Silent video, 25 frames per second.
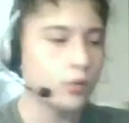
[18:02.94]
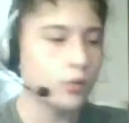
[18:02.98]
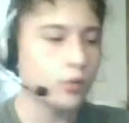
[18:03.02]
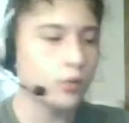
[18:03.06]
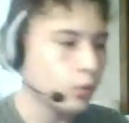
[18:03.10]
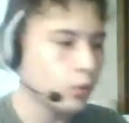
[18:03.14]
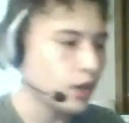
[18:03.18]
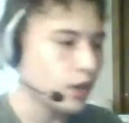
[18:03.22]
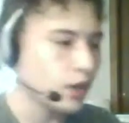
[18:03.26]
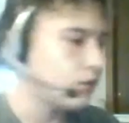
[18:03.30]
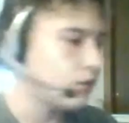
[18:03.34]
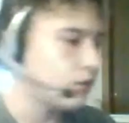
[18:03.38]
or
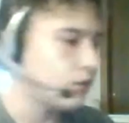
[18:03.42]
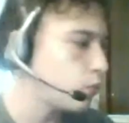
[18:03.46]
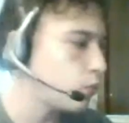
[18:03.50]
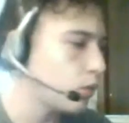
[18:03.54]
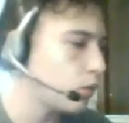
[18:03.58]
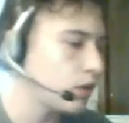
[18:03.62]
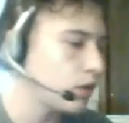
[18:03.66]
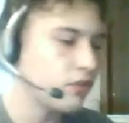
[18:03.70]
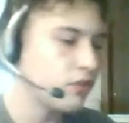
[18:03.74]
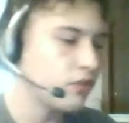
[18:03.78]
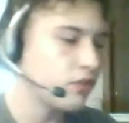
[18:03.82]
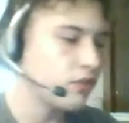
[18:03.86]
whatever
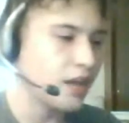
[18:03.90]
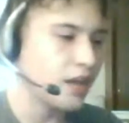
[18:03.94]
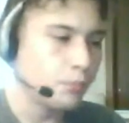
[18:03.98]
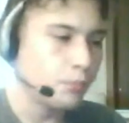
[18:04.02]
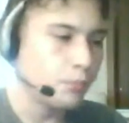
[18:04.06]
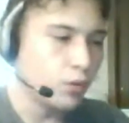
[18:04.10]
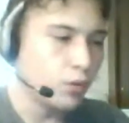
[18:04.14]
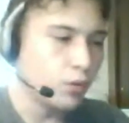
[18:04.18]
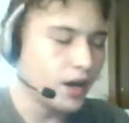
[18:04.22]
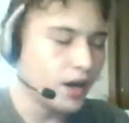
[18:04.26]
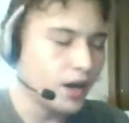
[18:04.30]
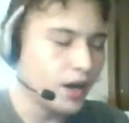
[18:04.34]
words they
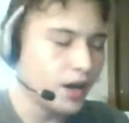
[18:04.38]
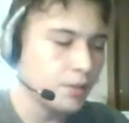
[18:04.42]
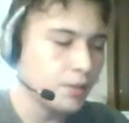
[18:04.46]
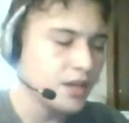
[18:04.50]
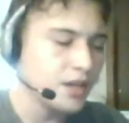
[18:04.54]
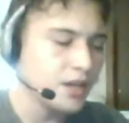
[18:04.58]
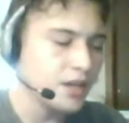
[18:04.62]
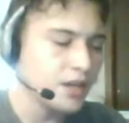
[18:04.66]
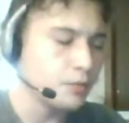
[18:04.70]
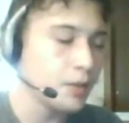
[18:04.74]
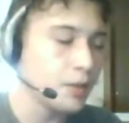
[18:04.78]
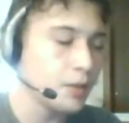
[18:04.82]
put on a
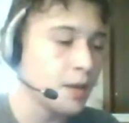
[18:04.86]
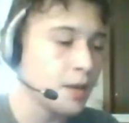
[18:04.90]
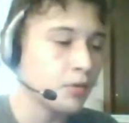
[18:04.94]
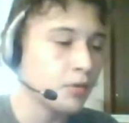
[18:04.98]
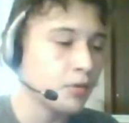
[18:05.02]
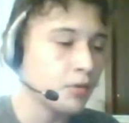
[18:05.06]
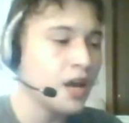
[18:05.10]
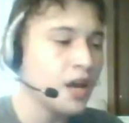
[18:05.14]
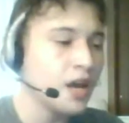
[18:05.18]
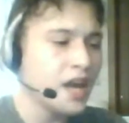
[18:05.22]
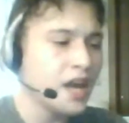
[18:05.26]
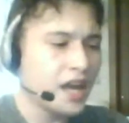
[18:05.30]
piece of
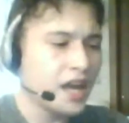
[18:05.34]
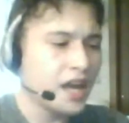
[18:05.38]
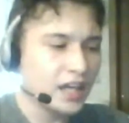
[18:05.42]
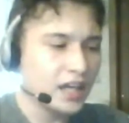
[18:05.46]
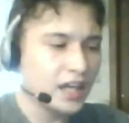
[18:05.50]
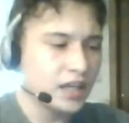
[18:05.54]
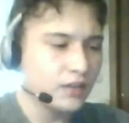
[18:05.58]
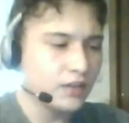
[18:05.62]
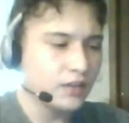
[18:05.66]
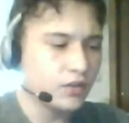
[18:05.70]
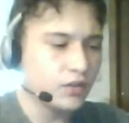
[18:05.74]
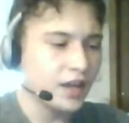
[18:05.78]
paper
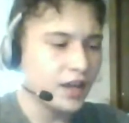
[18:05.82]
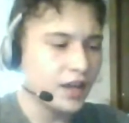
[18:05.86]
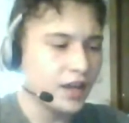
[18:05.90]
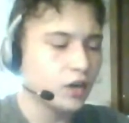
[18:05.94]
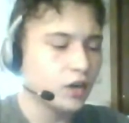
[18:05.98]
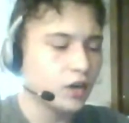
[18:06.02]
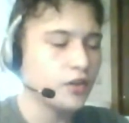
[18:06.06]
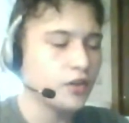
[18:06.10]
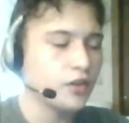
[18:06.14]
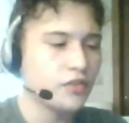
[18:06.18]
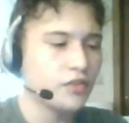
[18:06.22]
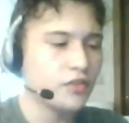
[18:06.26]
and give it to that
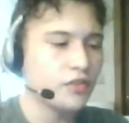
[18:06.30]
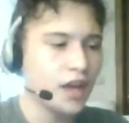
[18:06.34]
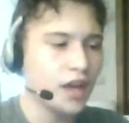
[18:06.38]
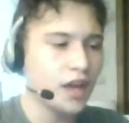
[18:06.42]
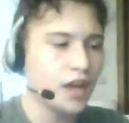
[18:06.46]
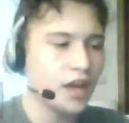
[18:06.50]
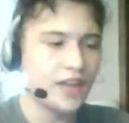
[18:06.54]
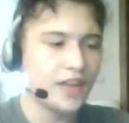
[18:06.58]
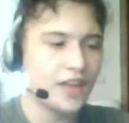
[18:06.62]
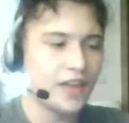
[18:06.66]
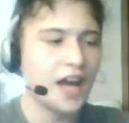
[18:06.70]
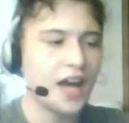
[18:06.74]
artist,
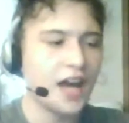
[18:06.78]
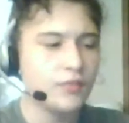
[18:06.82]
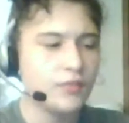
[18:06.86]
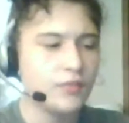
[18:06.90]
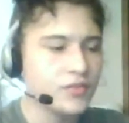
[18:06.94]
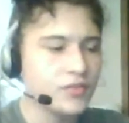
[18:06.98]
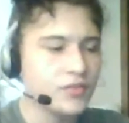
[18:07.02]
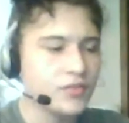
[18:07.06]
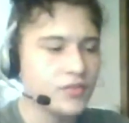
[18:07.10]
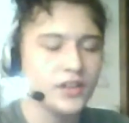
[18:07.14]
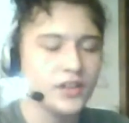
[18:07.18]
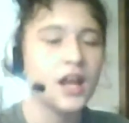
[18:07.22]
and they have
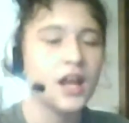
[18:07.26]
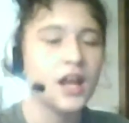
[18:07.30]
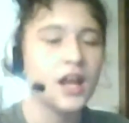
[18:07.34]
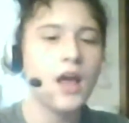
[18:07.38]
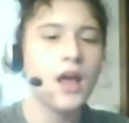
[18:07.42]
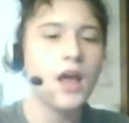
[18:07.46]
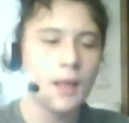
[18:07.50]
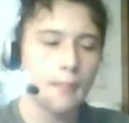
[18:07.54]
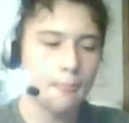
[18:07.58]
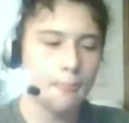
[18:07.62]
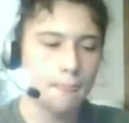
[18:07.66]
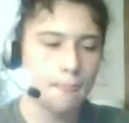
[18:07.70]
them sing it.
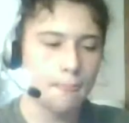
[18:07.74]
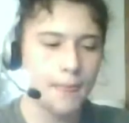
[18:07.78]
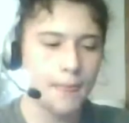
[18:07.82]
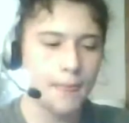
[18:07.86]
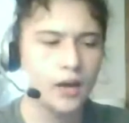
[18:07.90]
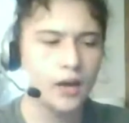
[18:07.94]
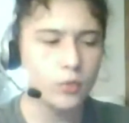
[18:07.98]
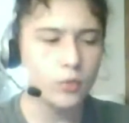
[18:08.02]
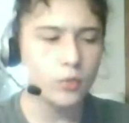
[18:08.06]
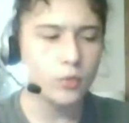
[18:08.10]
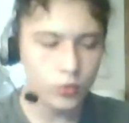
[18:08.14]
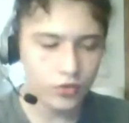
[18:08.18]

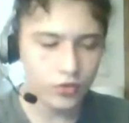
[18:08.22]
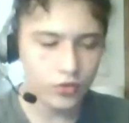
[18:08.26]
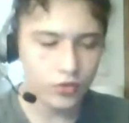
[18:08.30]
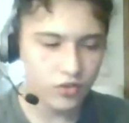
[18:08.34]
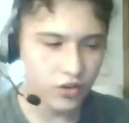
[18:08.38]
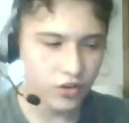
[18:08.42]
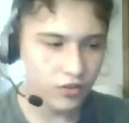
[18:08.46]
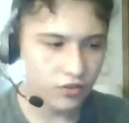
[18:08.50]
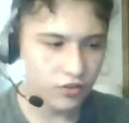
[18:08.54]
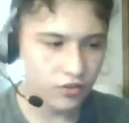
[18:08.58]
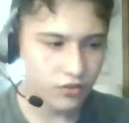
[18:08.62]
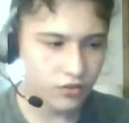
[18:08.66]
That was
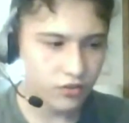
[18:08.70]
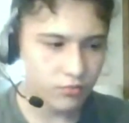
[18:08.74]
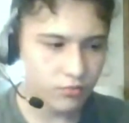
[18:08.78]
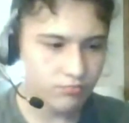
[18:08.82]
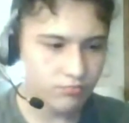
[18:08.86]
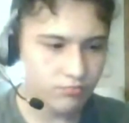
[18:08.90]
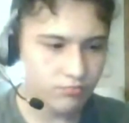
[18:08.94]
just,